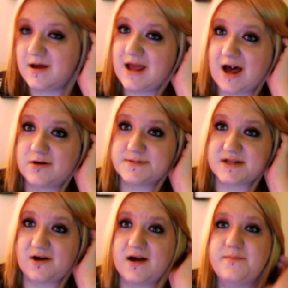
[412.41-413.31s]
helps a
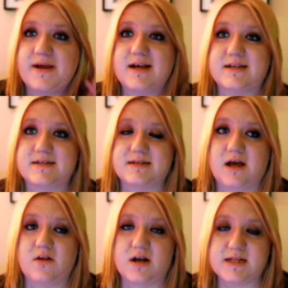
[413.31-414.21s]
lot, because
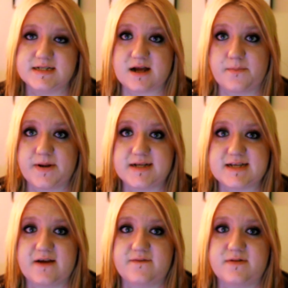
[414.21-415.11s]
a lot of these companies
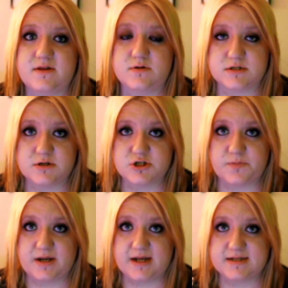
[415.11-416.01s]
have those social
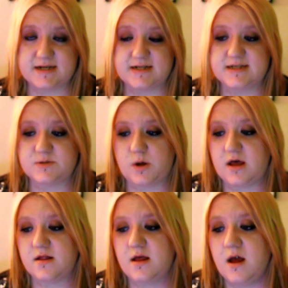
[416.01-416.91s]
media sites as
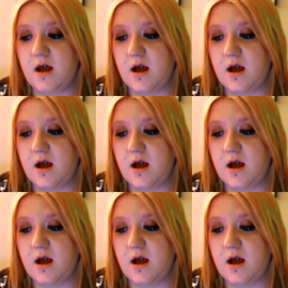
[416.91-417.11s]
well.